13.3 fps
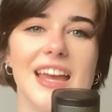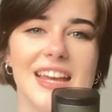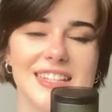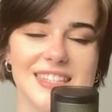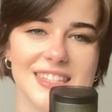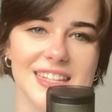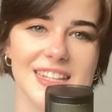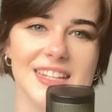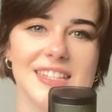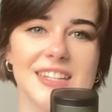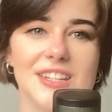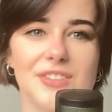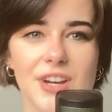it's seen as
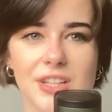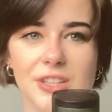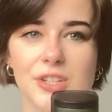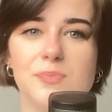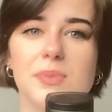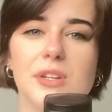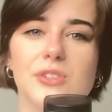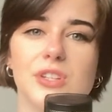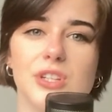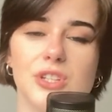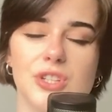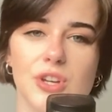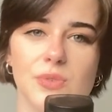an advantage because
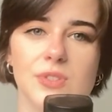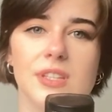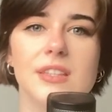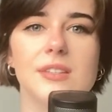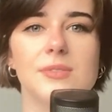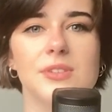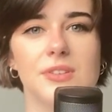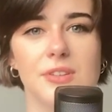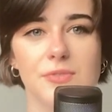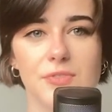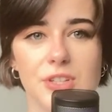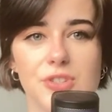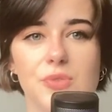it shows that the
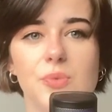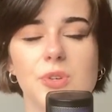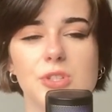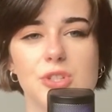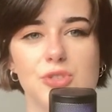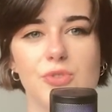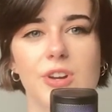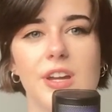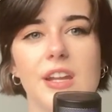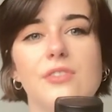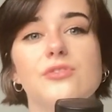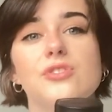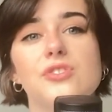individual was strong
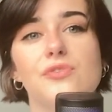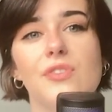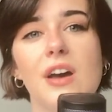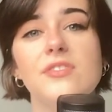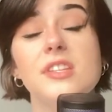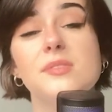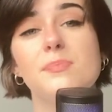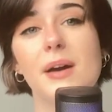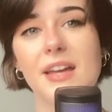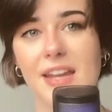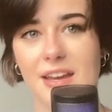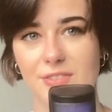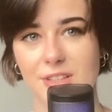enough to survive
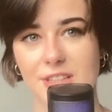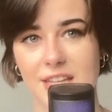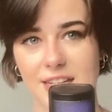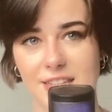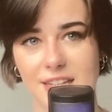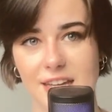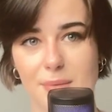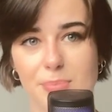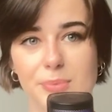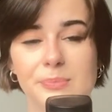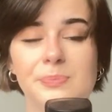despite having the handicap.